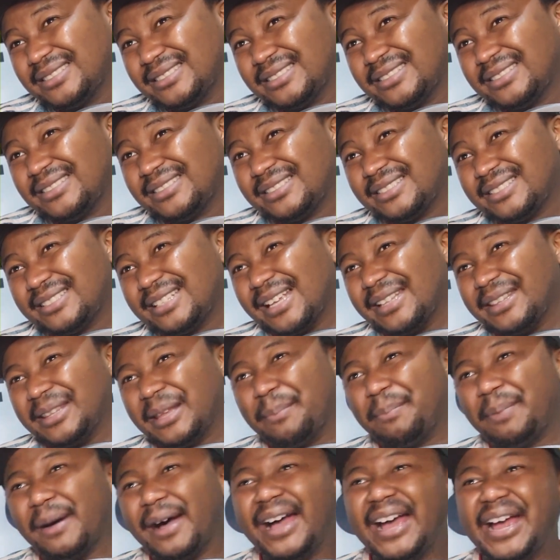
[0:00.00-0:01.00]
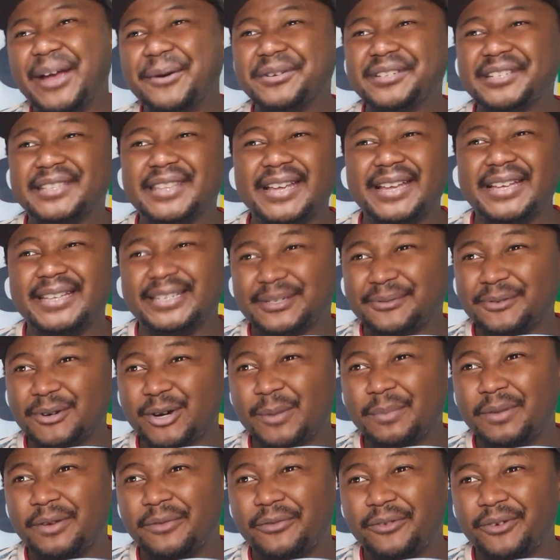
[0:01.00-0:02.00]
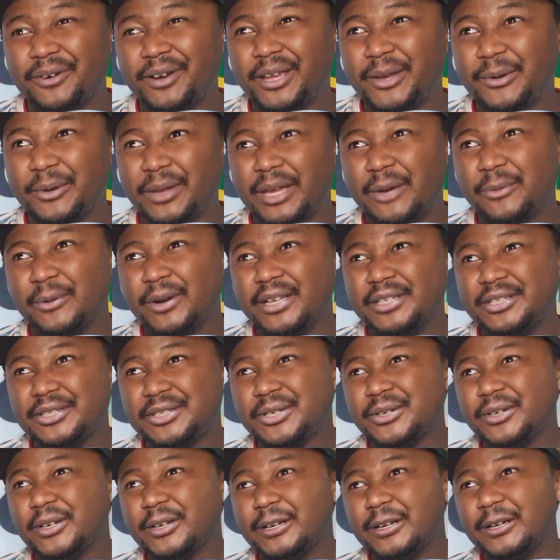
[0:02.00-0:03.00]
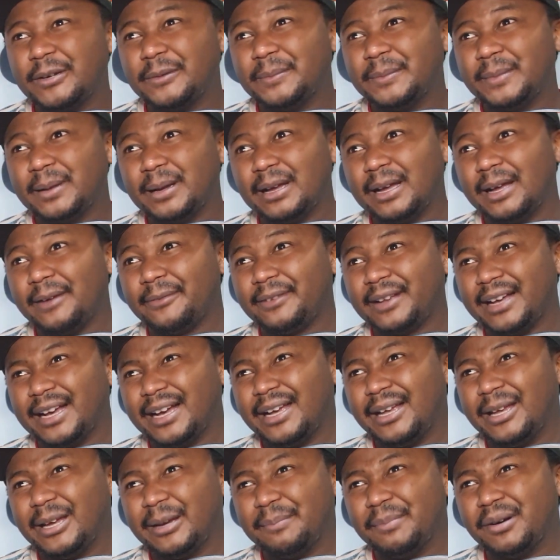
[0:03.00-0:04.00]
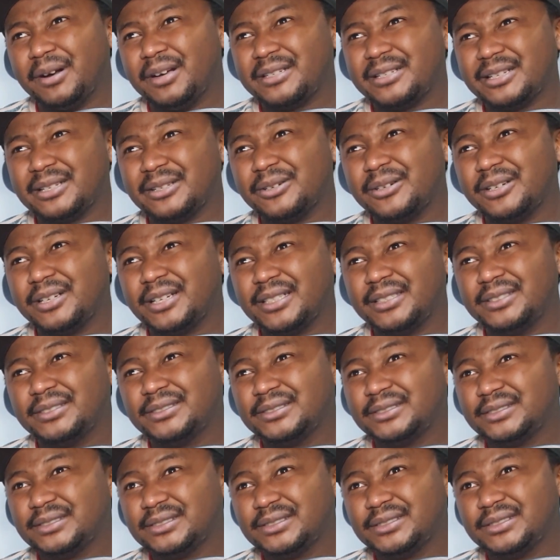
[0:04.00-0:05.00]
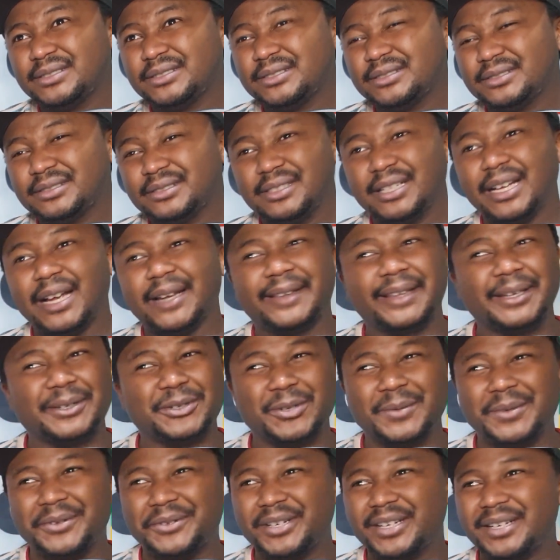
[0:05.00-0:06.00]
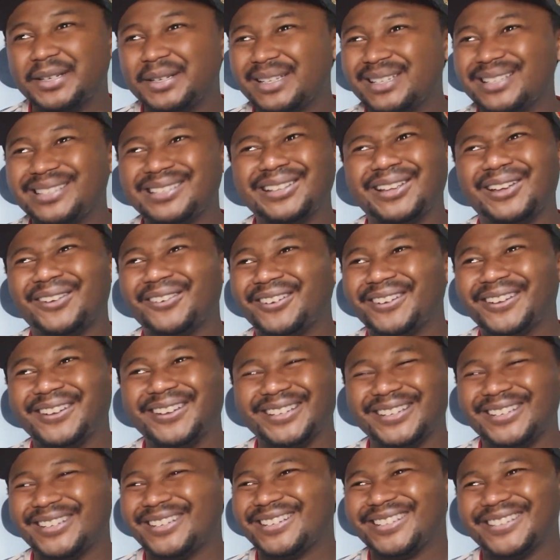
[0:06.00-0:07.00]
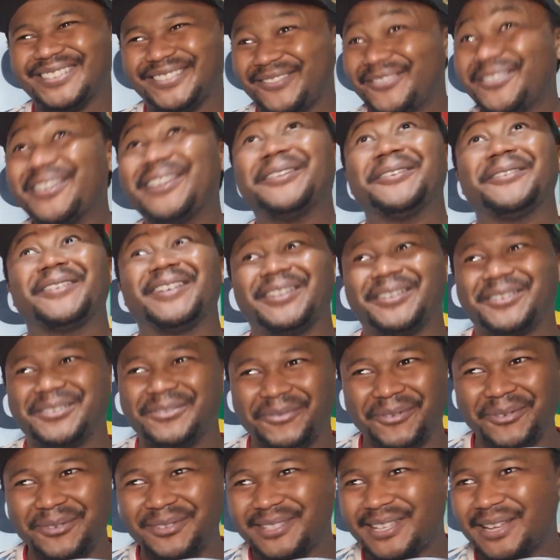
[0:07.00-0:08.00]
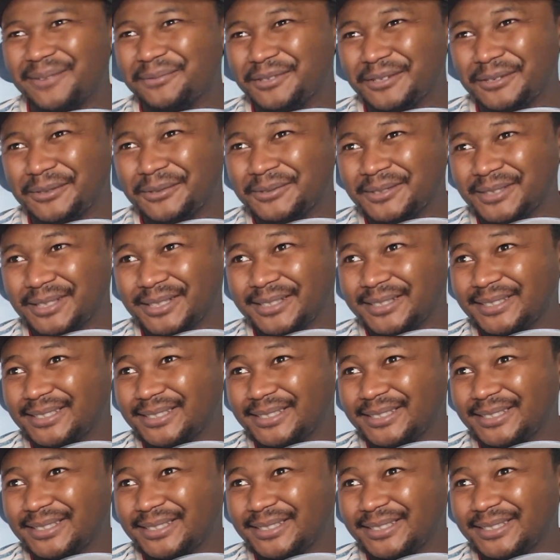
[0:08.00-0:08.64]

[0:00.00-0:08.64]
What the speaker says: It was like Depay was there as well before he went to Barcelona. Atletico Madrid. way to confuse them two.